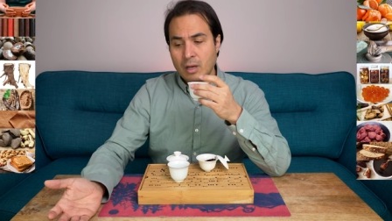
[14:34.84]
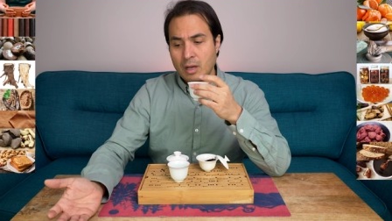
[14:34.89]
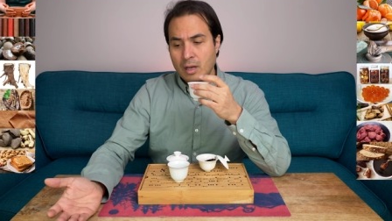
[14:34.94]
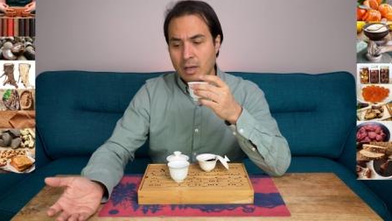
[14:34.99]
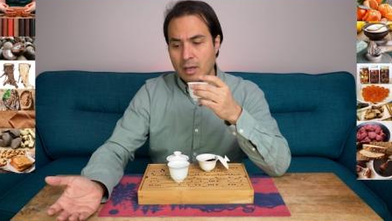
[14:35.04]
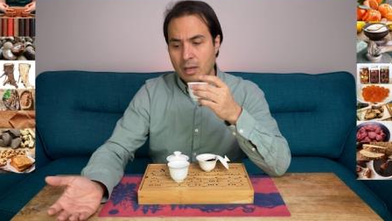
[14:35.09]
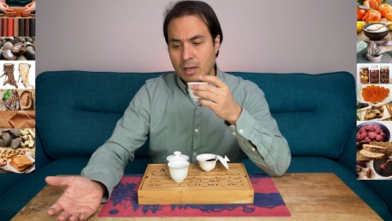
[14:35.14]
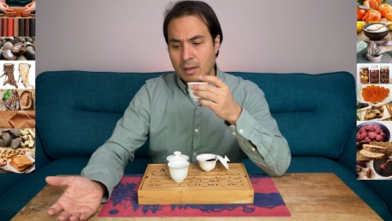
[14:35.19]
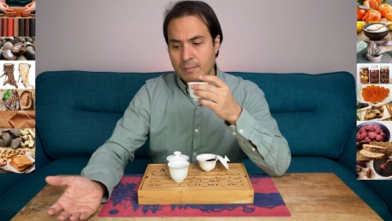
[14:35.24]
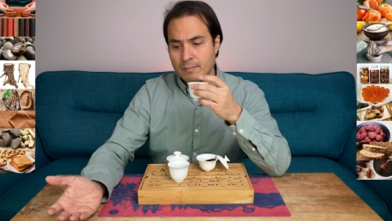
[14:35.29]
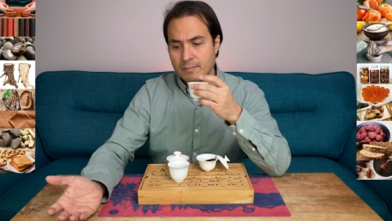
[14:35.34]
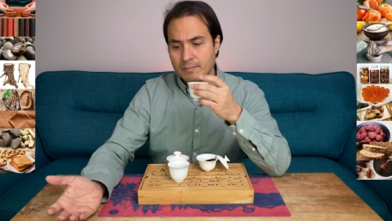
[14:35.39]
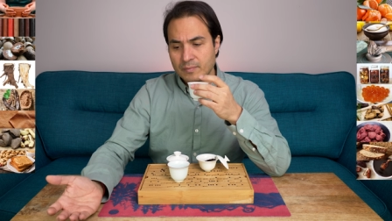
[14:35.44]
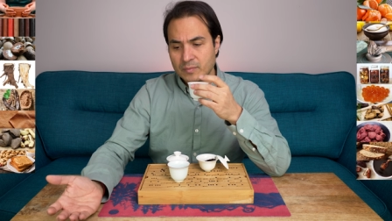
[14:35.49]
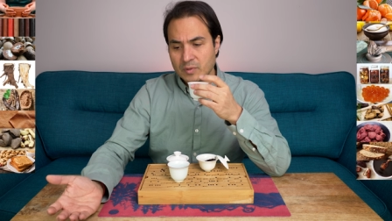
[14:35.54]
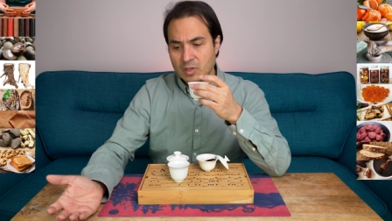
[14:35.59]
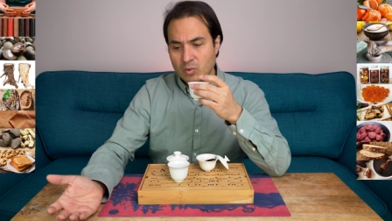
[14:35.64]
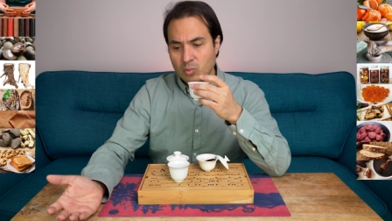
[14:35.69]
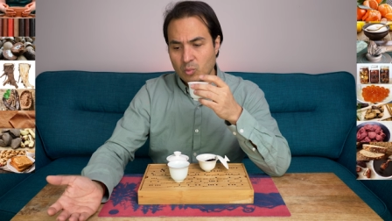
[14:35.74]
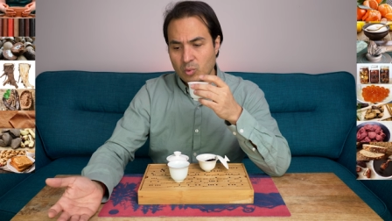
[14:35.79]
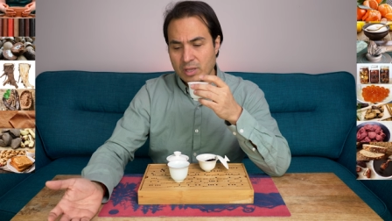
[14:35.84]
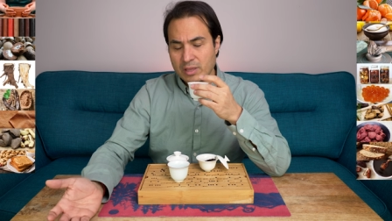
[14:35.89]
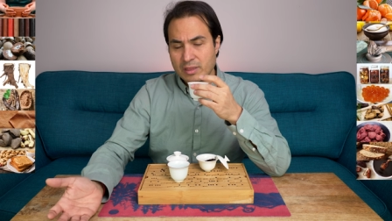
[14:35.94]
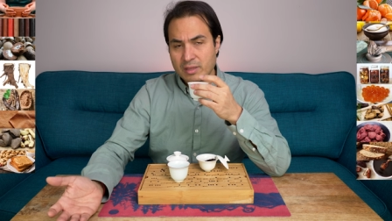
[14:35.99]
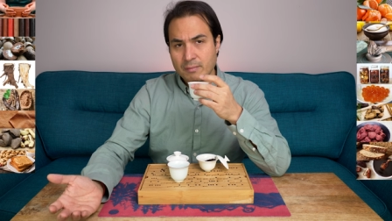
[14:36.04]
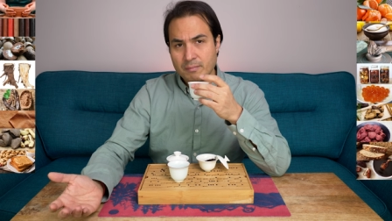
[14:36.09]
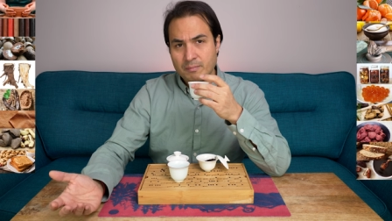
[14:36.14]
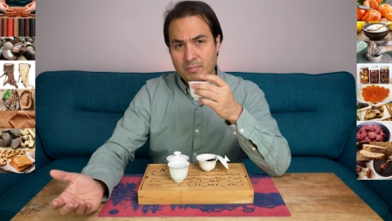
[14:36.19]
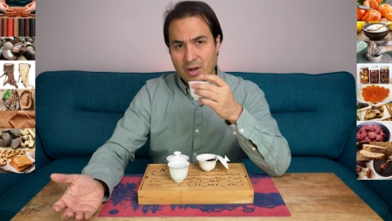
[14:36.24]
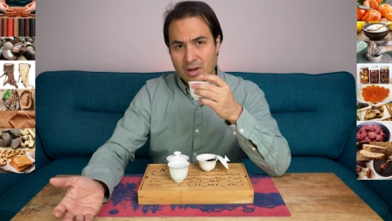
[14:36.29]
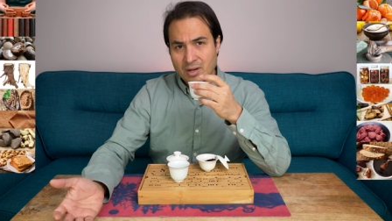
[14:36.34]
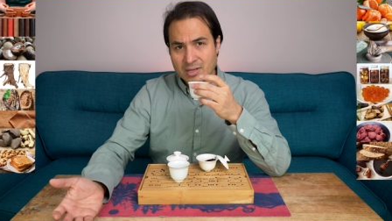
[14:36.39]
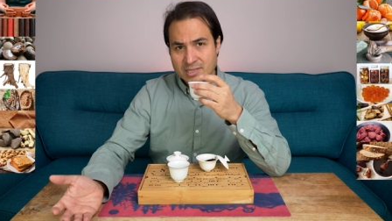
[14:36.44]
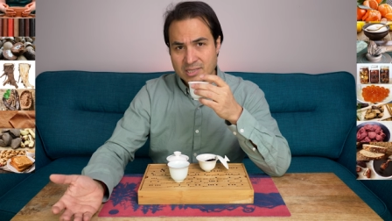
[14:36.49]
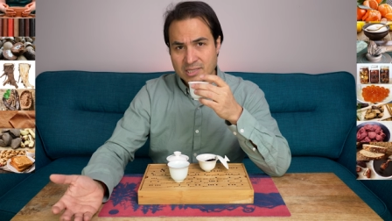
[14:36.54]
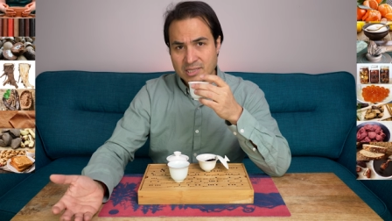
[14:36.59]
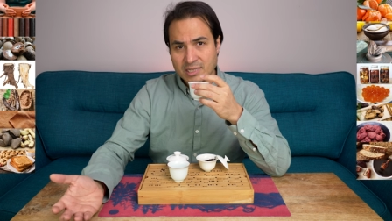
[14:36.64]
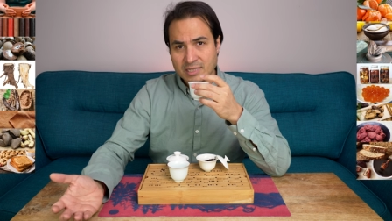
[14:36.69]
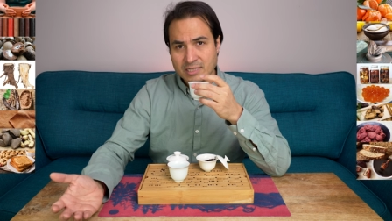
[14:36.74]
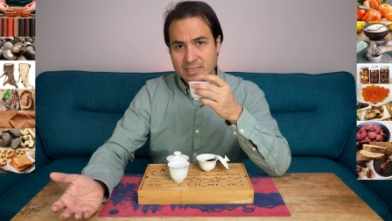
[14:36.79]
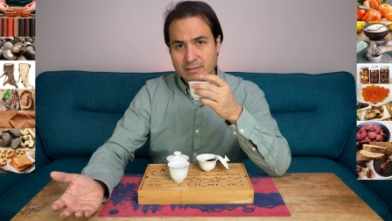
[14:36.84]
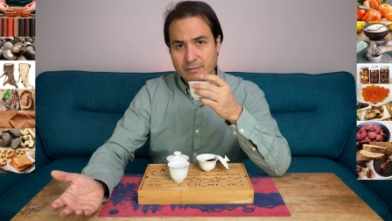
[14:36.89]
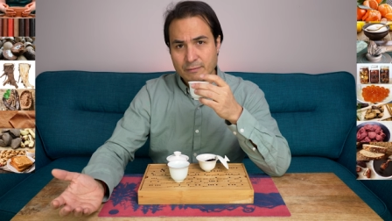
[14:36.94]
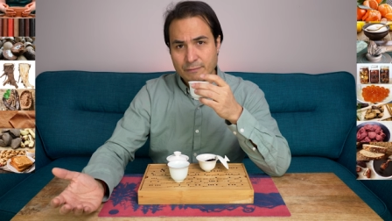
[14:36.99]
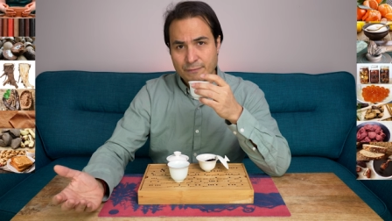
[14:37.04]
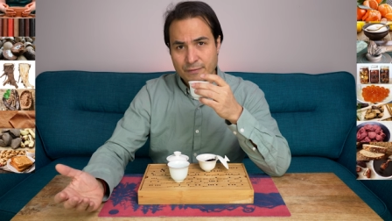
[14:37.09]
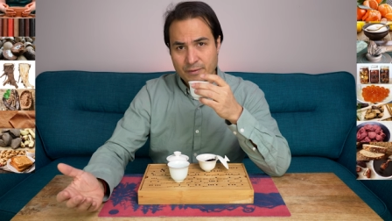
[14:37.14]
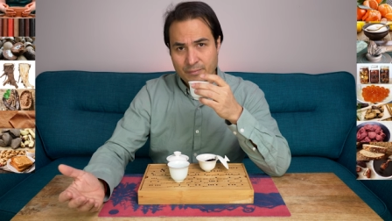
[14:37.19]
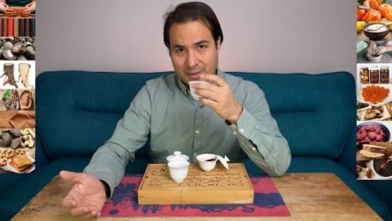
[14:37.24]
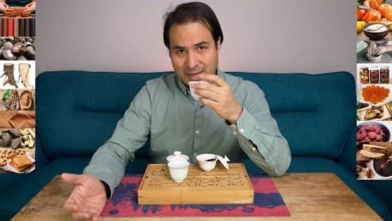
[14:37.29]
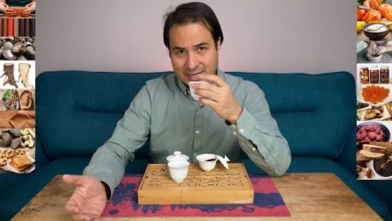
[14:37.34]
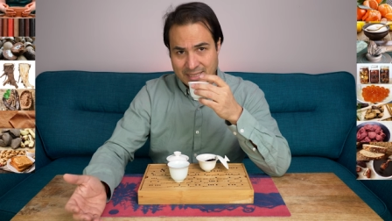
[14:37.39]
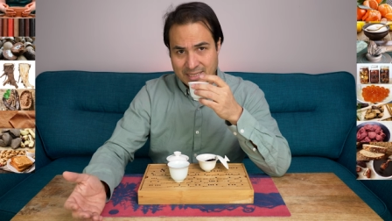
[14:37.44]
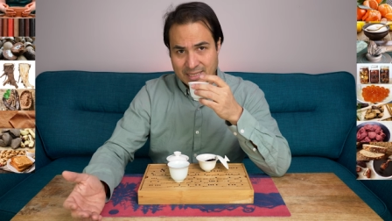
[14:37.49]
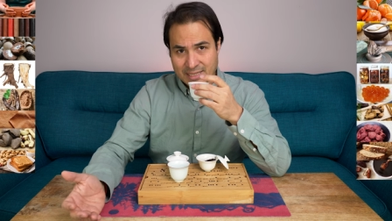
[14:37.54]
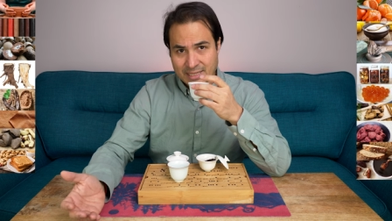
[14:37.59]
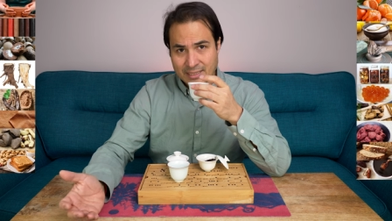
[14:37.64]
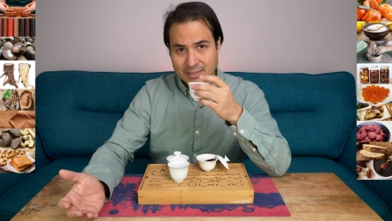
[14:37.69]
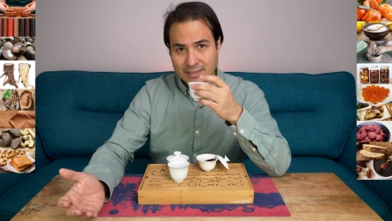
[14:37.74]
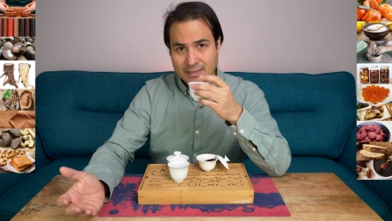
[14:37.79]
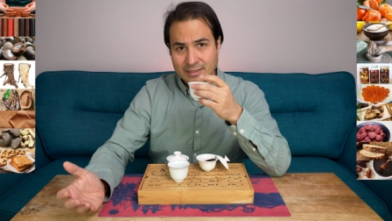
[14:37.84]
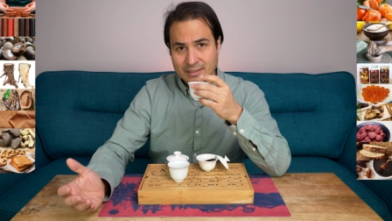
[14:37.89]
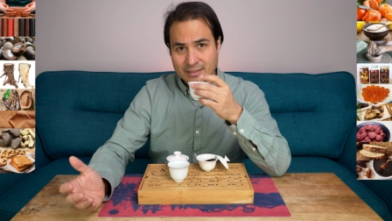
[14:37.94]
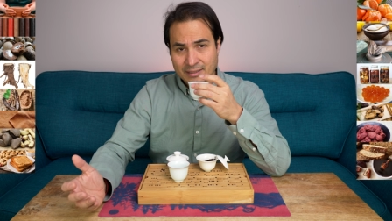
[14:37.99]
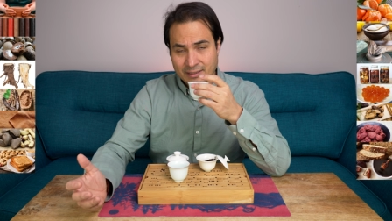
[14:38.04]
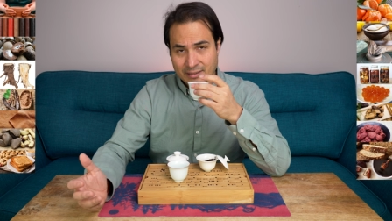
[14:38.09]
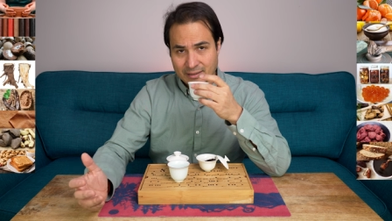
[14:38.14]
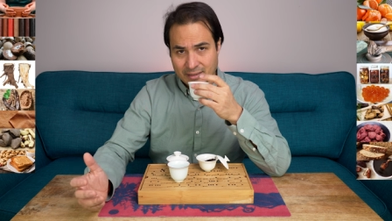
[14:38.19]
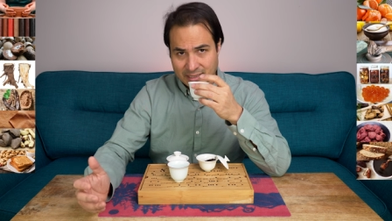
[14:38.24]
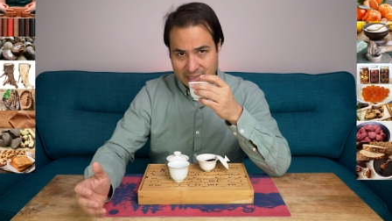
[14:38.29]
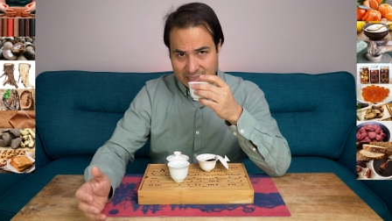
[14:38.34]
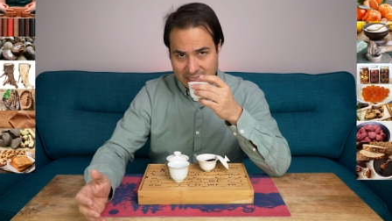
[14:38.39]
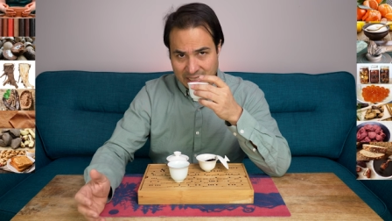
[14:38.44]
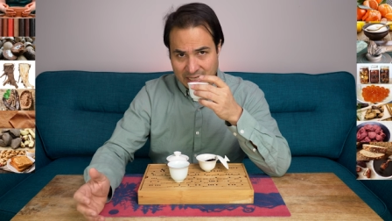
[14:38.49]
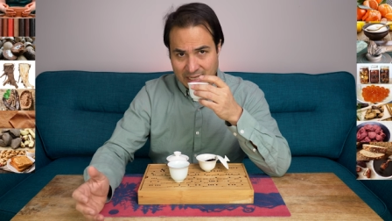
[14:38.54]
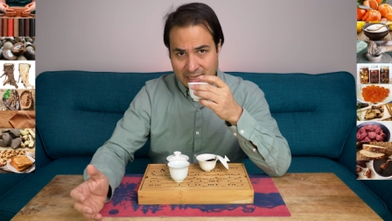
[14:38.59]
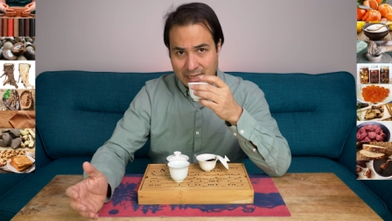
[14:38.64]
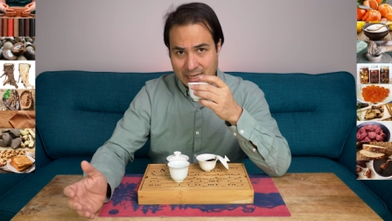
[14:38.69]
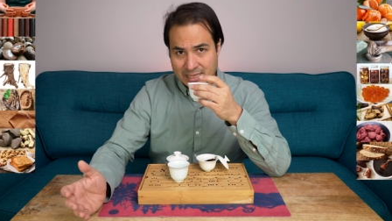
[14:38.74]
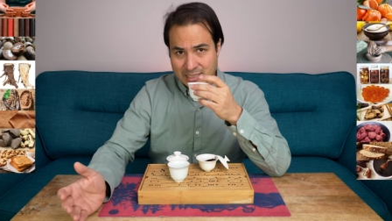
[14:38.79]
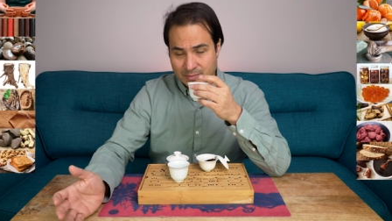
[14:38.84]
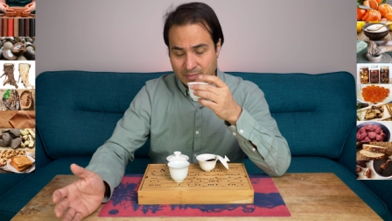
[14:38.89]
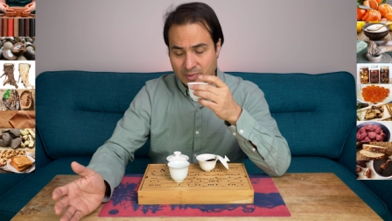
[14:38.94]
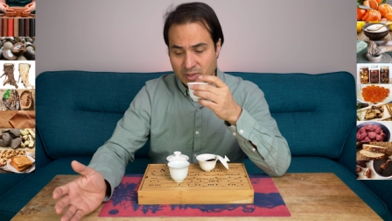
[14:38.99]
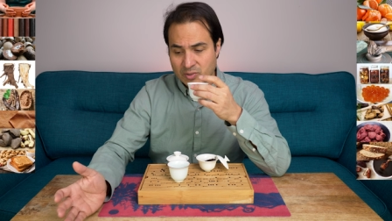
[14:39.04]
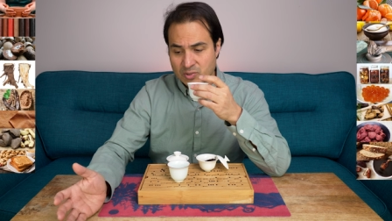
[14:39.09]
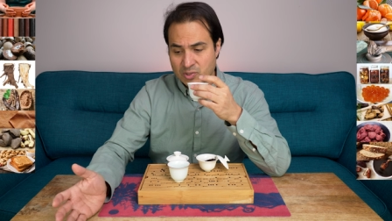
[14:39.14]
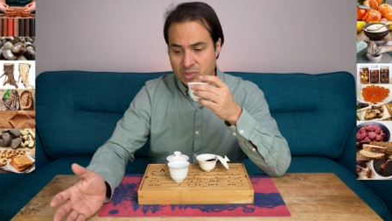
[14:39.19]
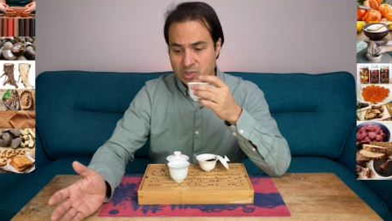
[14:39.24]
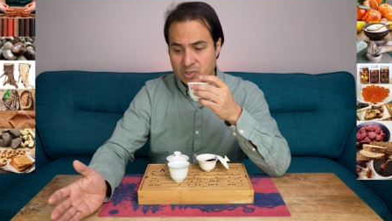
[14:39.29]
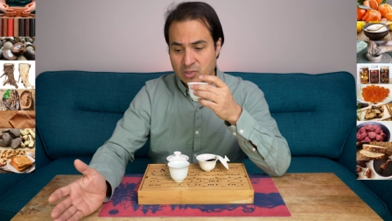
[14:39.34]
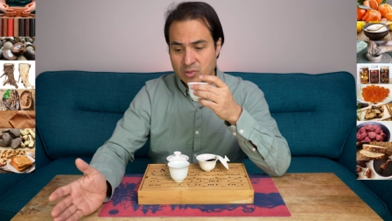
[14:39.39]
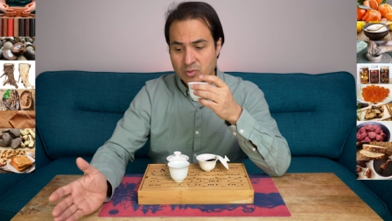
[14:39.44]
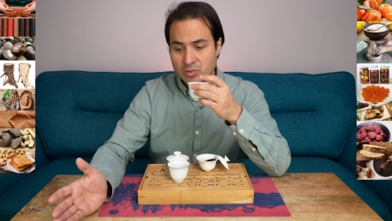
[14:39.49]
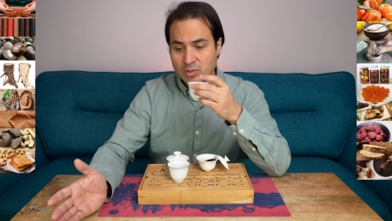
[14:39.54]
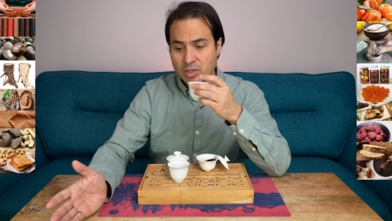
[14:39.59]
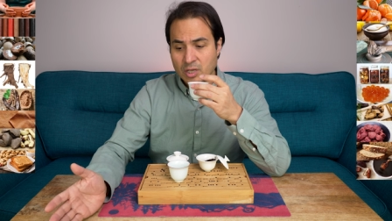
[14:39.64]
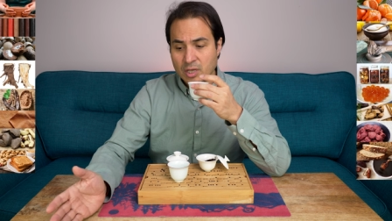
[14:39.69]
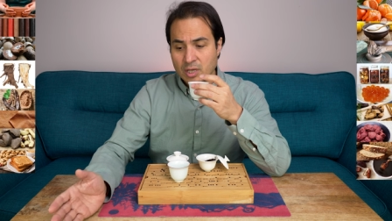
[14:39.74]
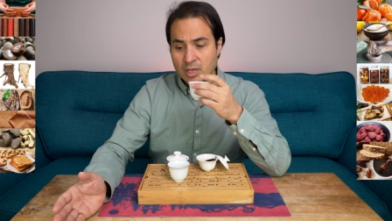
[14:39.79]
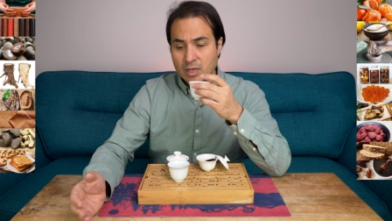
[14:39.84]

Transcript: um, with basket fermenting the tea as opposed to